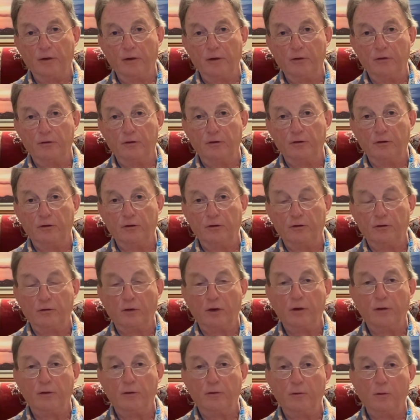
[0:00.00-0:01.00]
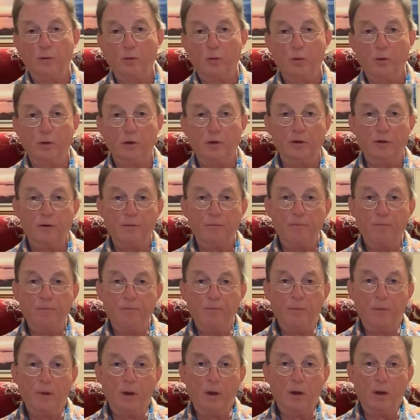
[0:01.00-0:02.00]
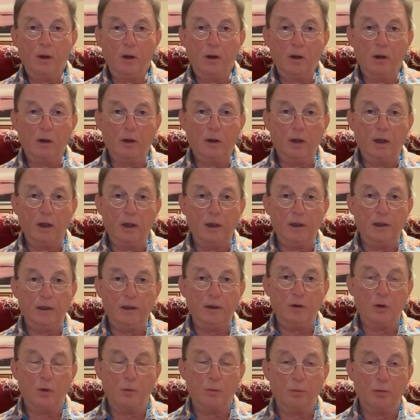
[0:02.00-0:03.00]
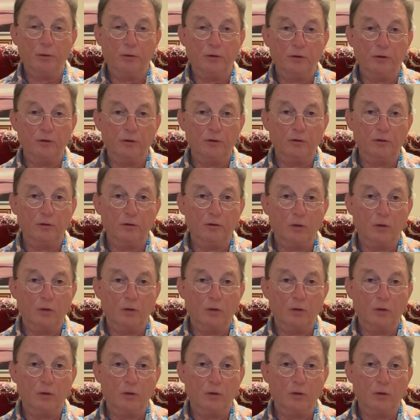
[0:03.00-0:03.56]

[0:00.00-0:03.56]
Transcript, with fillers: that's straightforward and any competent